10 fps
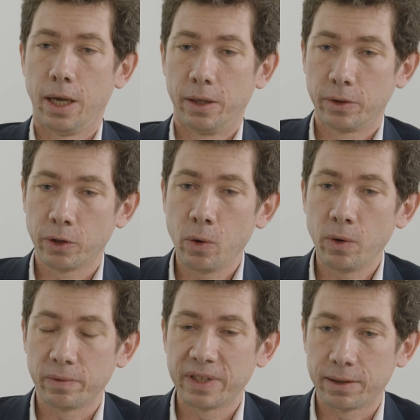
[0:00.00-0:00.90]
And
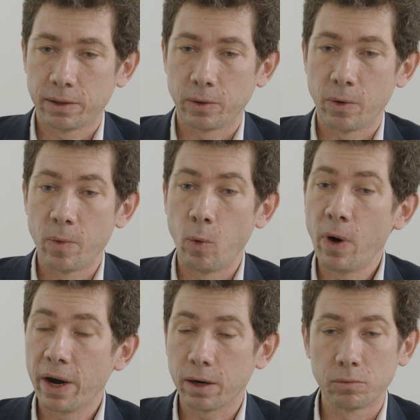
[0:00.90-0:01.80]
so that's
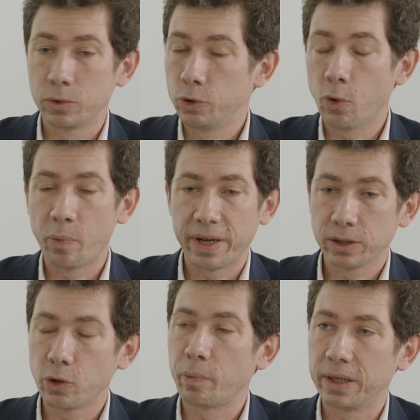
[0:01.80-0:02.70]
where
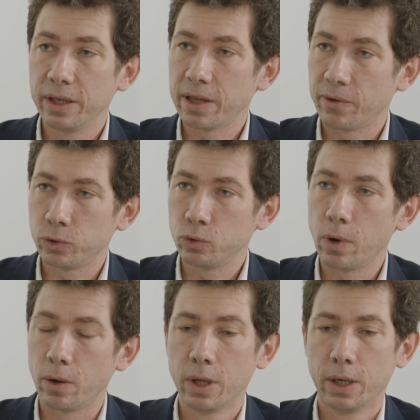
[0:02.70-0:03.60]
European companies have to,